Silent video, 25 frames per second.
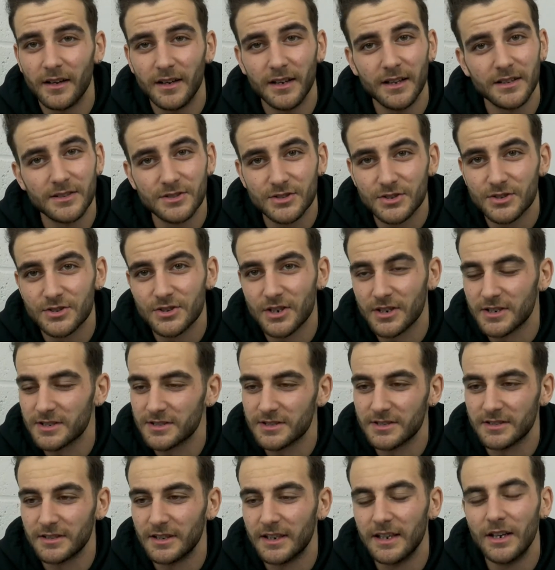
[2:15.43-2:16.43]

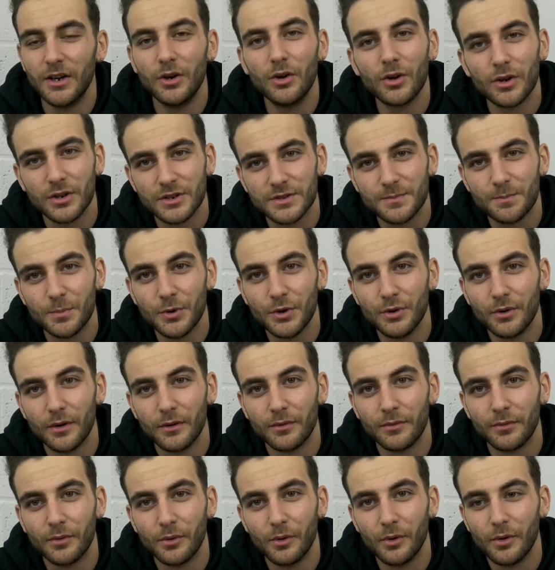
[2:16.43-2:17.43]
it looks
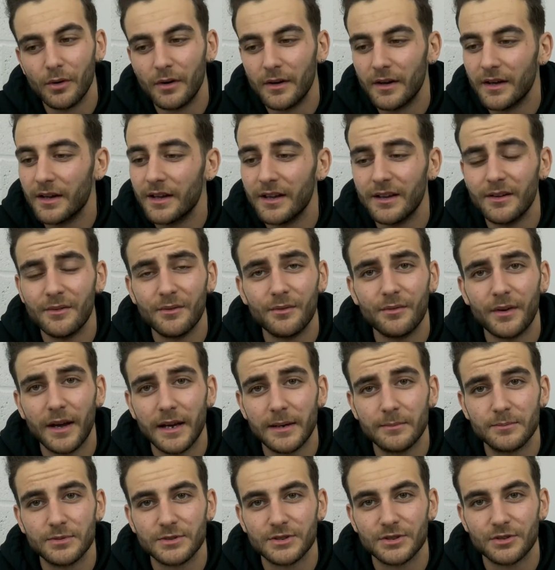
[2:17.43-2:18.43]
beautiful, it
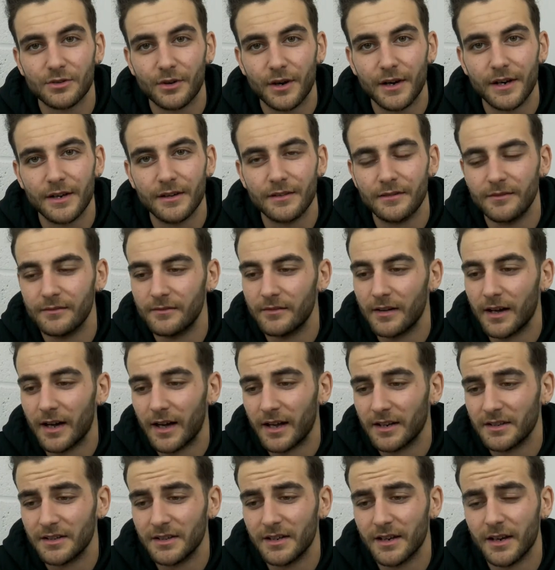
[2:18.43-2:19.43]
vapes great.
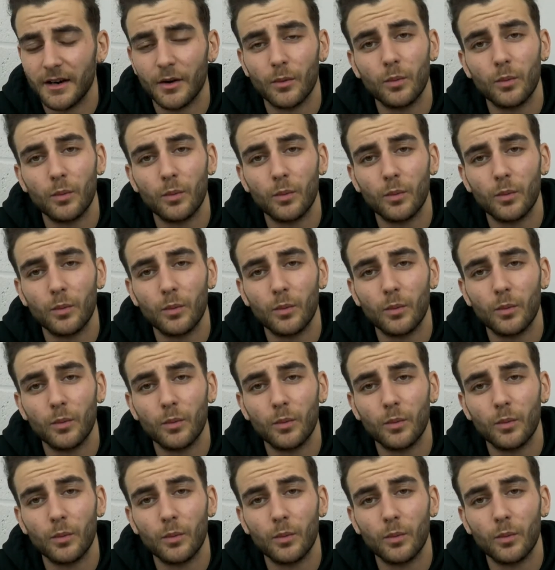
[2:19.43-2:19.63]
And yeah,